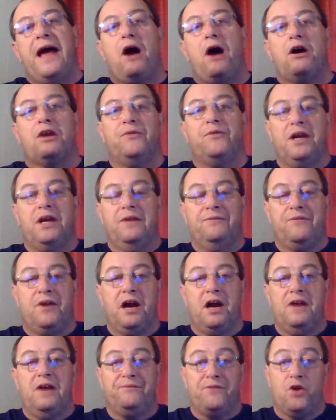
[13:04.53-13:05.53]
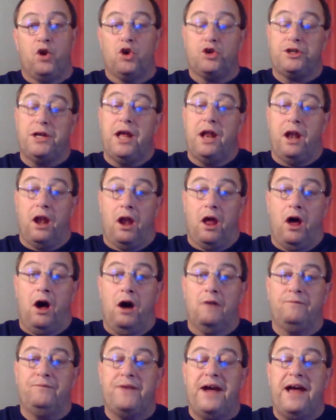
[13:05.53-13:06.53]
hours for your very first
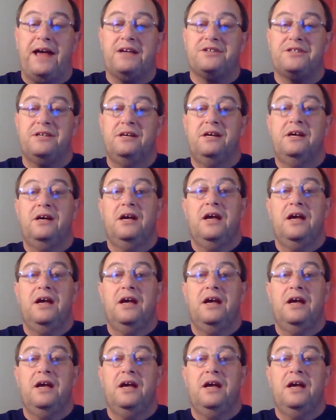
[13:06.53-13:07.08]
long fast,